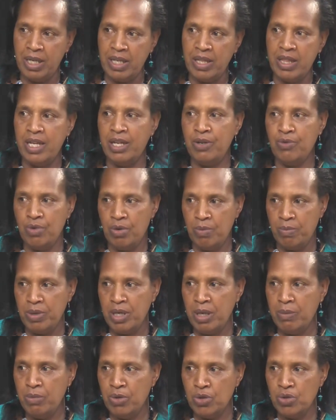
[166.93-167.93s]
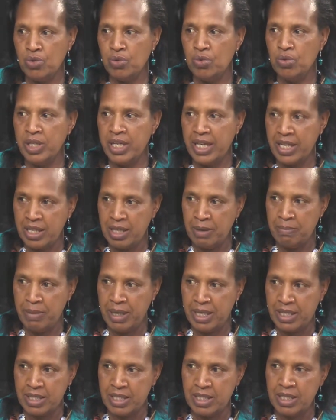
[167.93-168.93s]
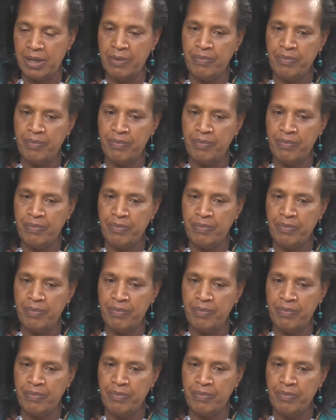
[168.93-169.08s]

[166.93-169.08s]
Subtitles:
then we'll be able to get the best.